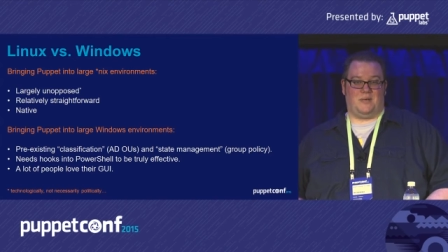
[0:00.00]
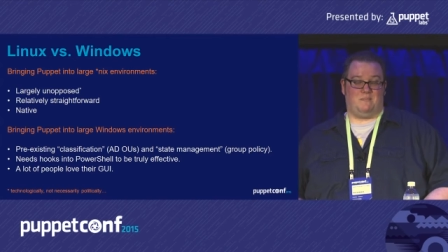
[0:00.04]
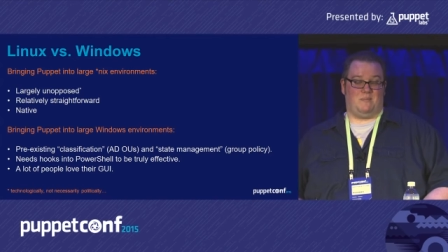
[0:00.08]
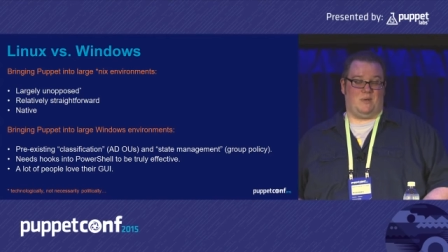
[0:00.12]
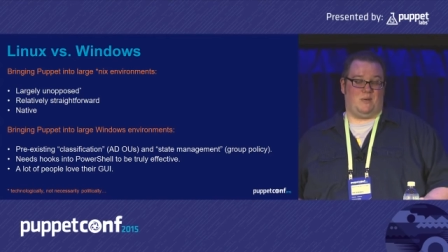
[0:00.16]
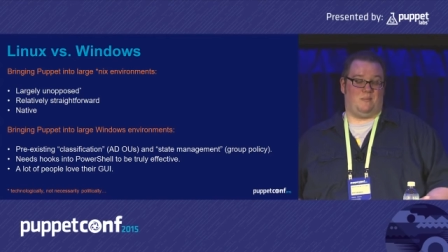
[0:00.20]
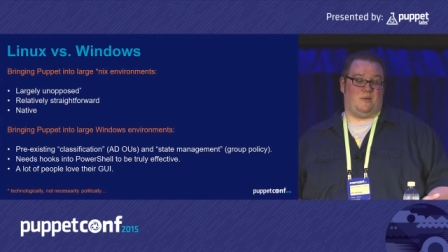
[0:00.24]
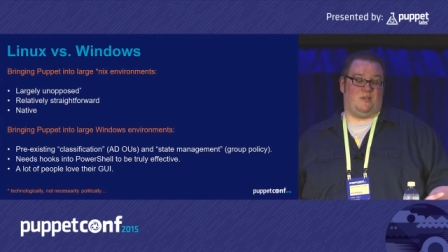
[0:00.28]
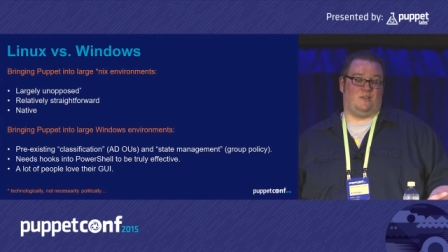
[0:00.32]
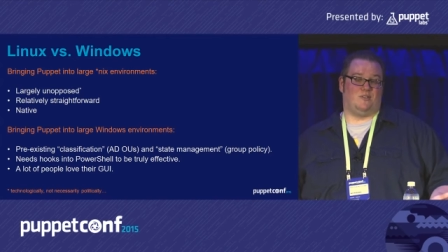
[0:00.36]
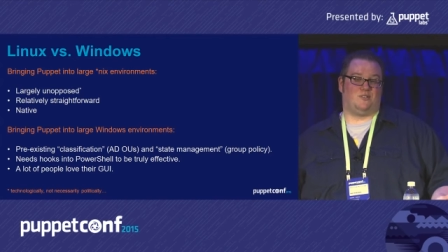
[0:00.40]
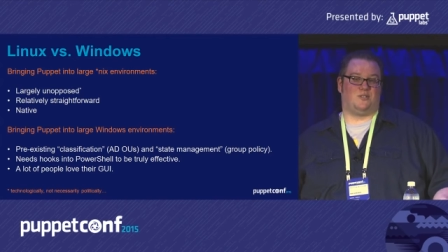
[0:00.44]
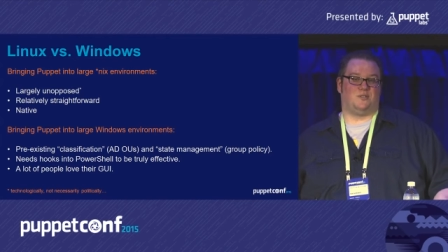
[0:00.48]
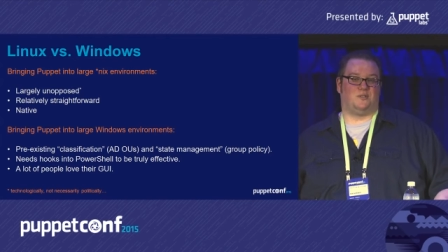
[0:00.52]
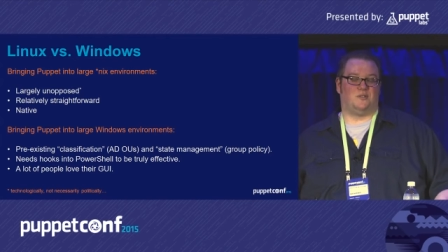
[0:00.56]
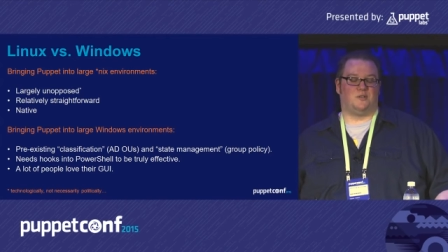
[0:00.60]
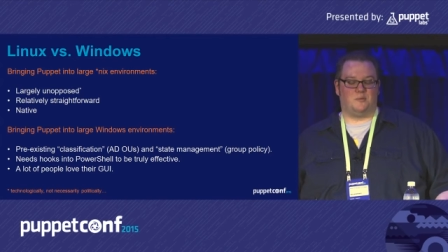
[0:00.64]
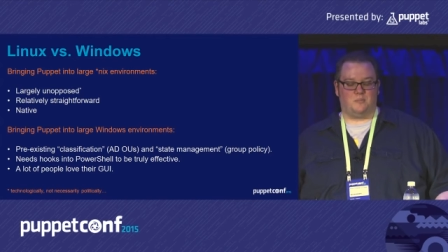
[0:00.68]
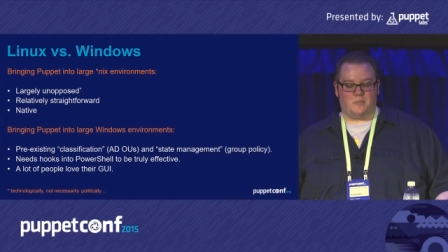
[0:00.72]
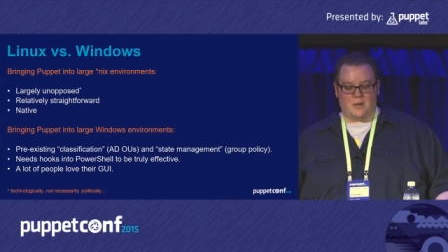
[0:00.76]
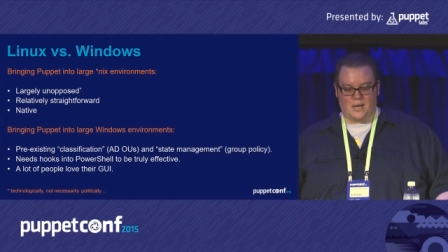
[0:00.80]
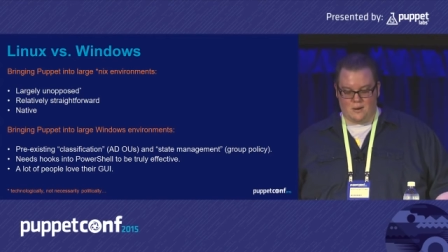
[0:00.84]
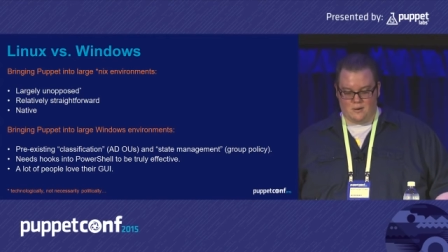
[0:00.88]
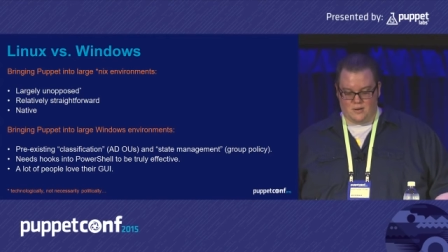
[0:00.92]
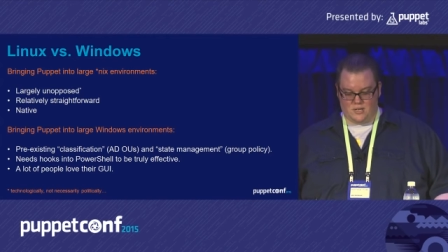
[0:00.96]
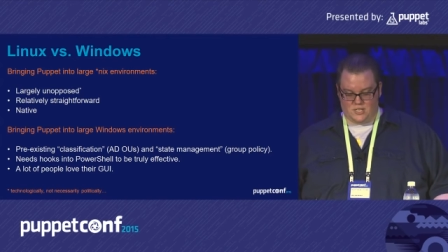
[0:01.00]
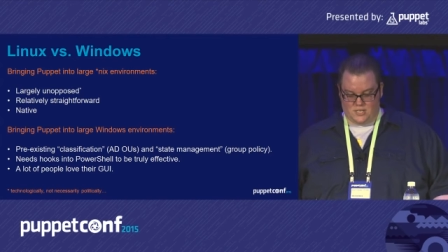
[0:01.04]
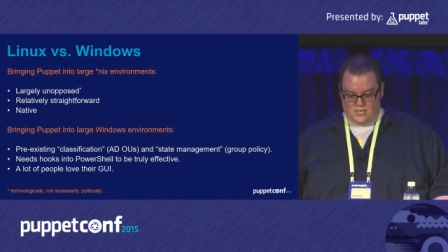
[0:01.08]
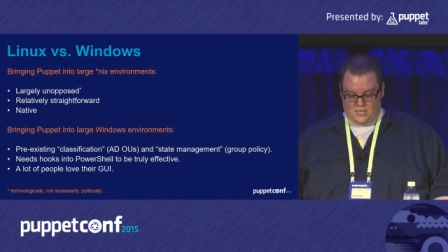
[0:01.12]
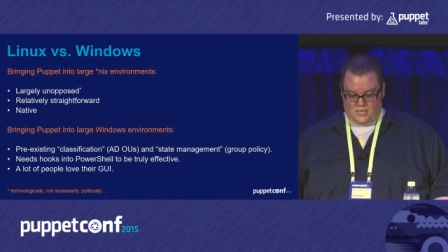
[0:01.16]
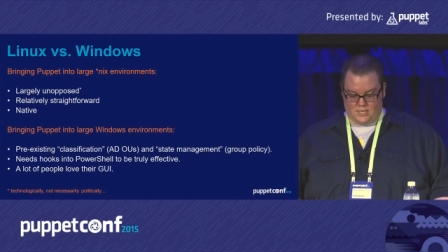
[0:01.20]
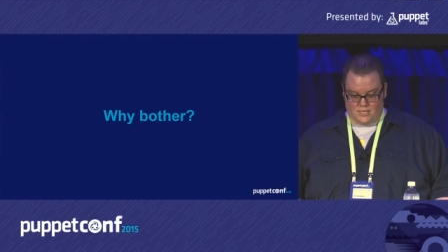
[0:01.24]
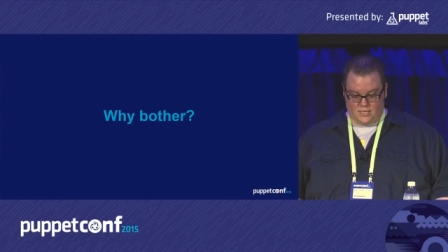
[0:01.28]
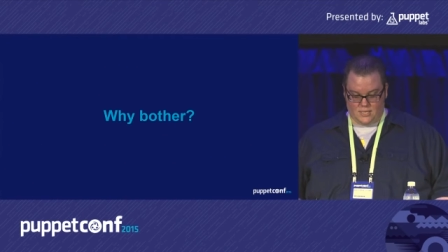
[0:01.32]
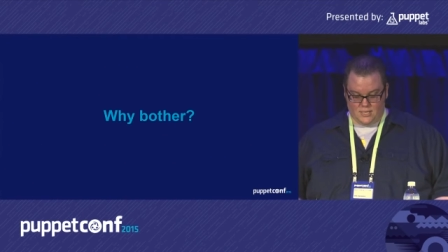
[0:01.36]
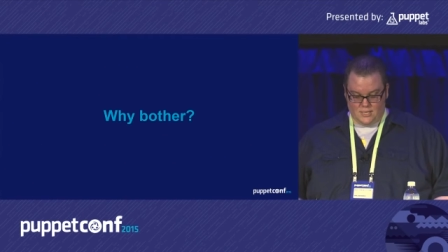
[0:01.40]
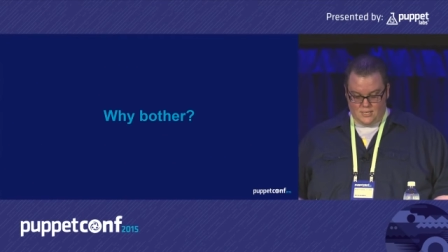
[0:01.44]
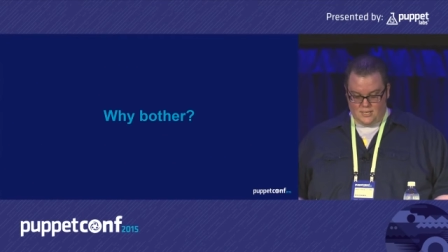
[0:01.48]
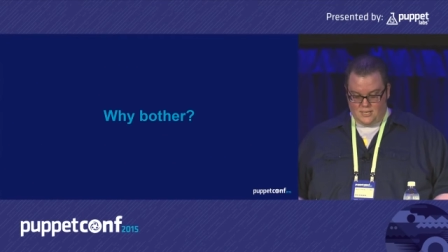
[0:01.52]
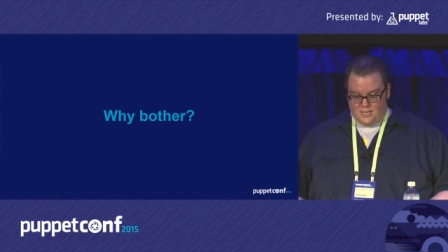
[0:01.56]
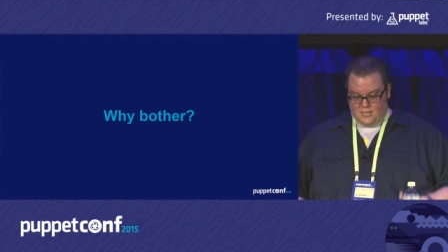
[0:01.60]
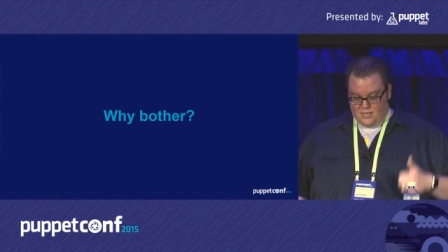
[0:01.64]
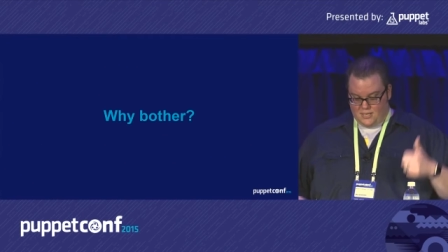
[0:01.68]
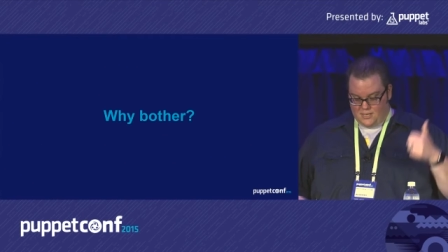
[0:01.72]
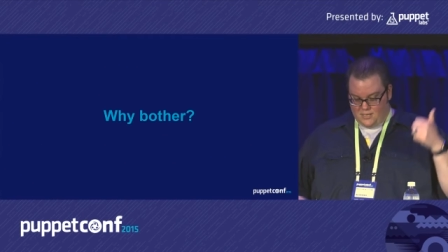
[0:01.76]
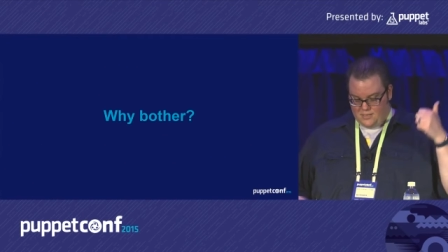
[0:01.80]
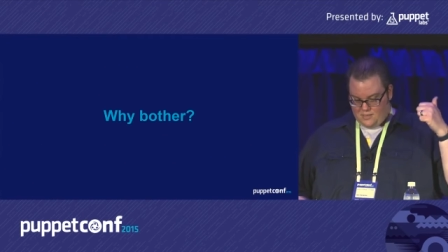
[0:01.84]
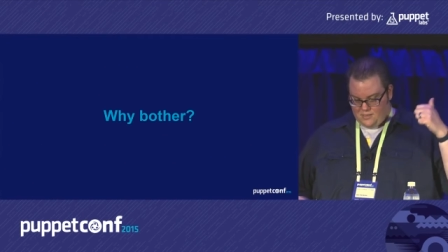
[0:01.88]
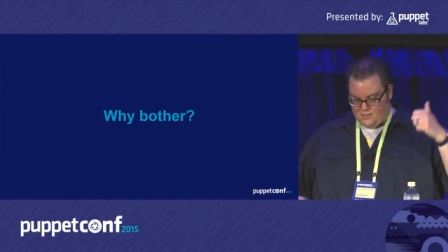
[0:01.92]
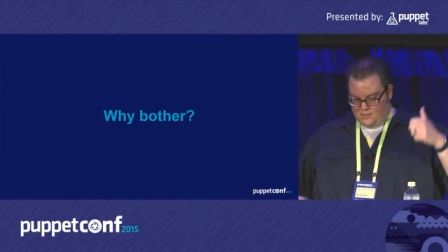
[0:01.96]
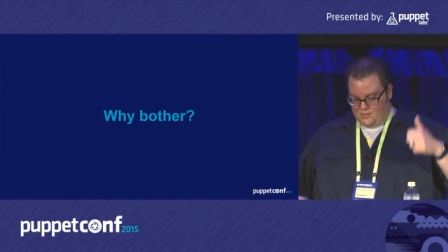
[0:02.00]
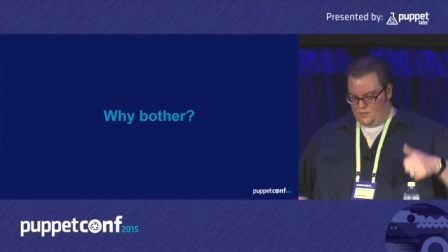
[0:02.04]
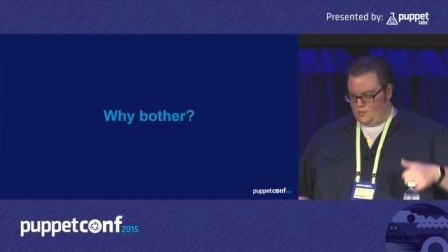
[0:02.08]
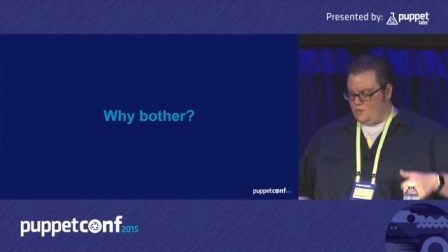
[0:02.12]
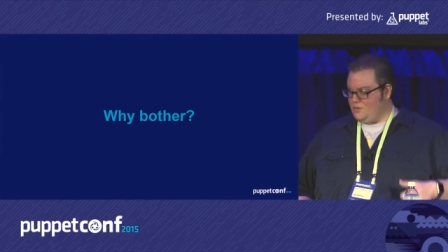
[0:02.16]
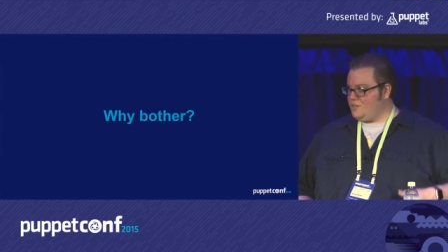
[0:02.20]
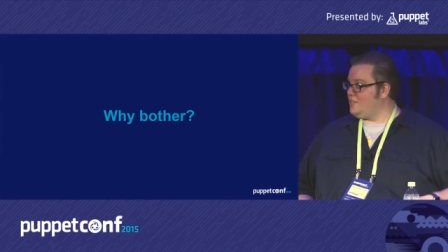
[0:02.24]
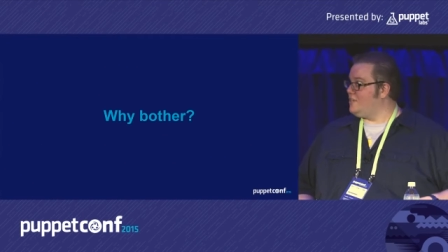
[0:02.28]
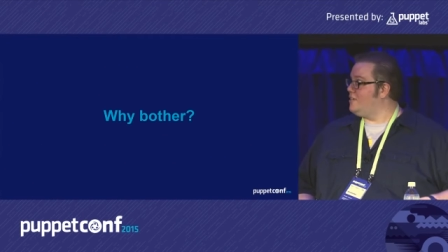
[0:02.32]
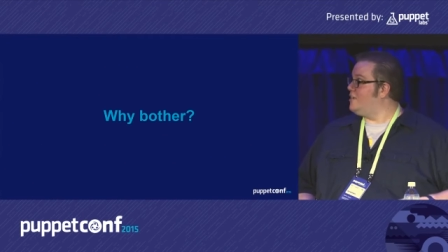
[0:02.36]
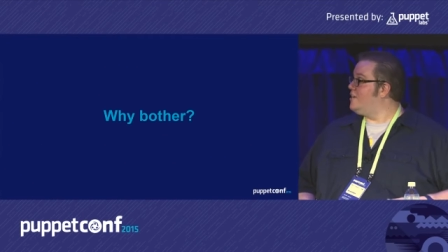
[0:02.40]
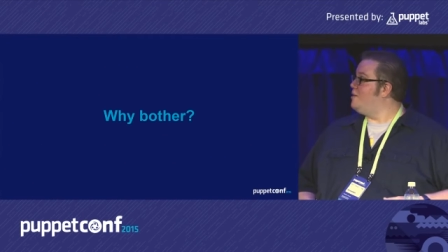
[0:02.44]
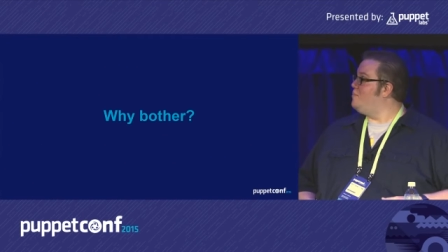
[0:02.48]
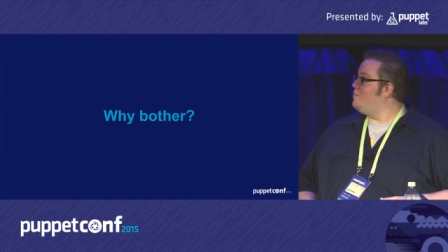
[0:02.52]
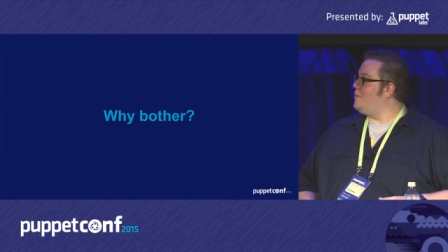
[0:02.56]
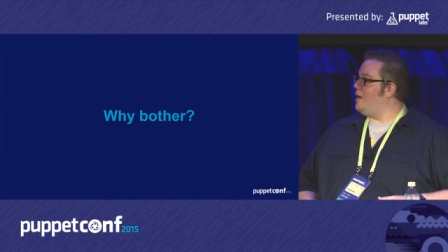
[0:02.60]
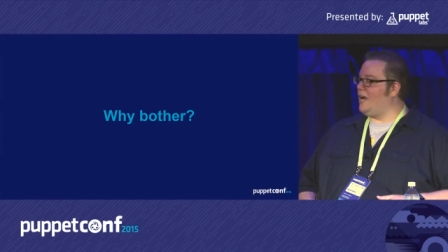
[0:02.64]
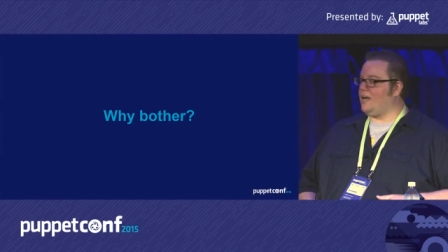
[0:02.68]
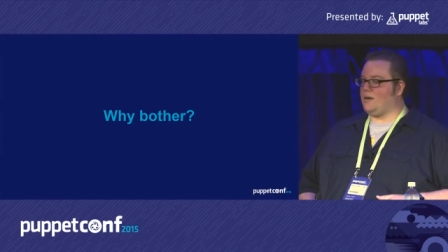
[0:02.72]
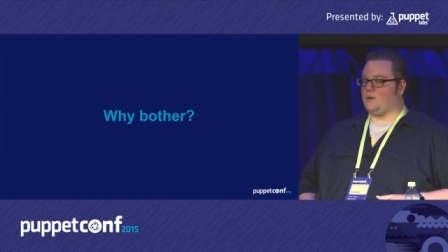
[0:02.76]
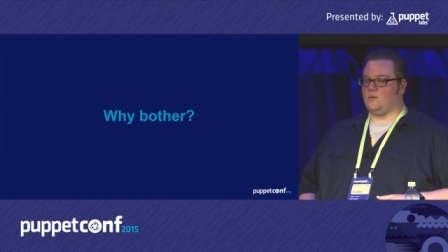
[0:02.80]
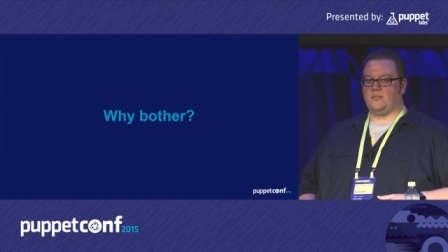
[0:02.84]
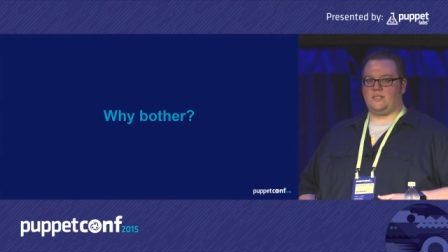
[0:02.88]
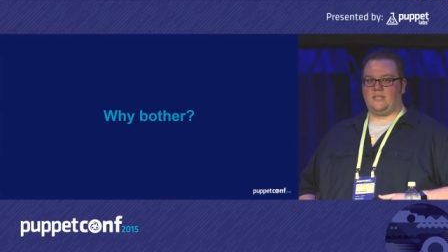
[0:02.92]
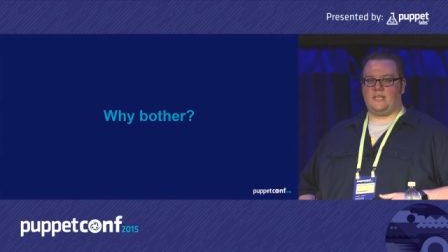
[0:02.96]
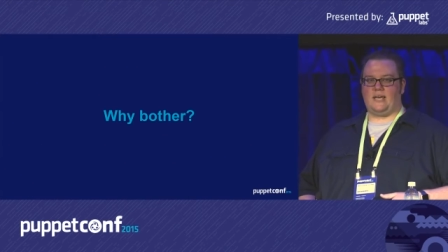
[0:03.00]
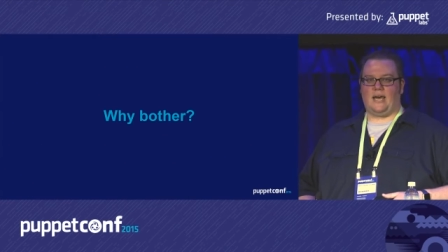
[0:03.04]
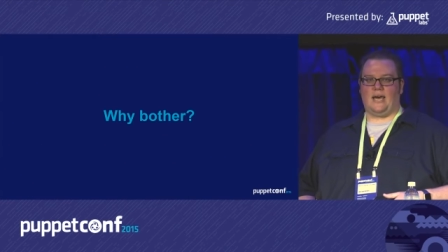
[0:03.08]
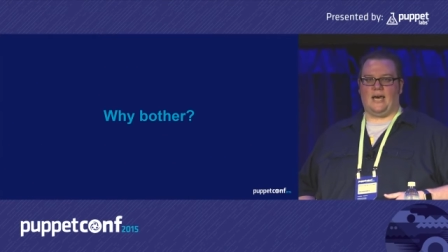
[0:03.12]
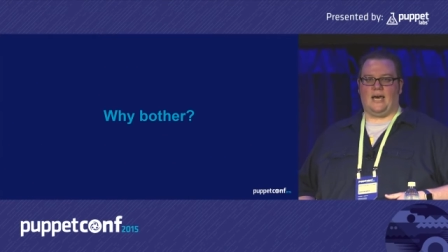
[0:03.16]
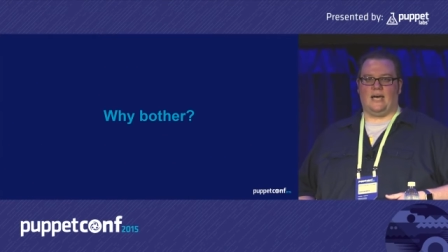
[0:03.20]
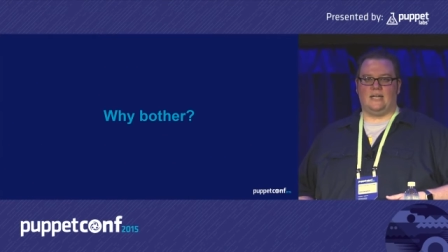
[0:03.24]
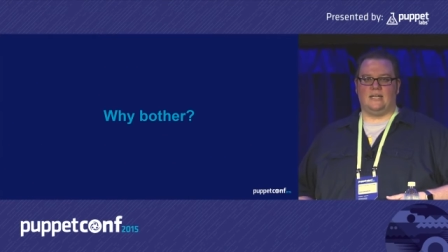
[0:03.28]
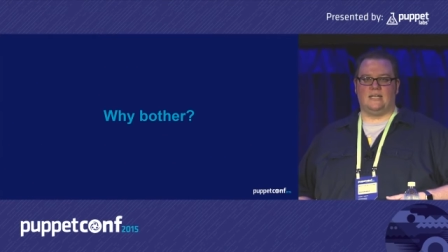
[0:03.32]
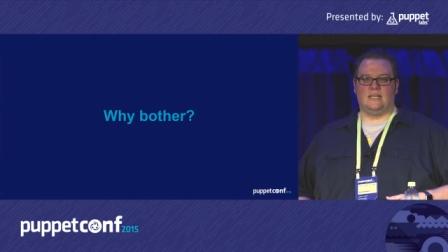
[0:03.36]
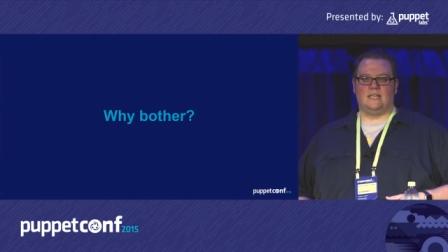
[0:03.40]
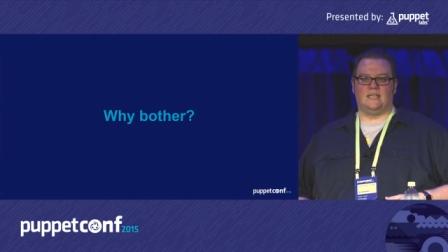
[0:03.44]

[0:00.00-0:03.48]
maybe you should learn PowerShell, usually come back with that.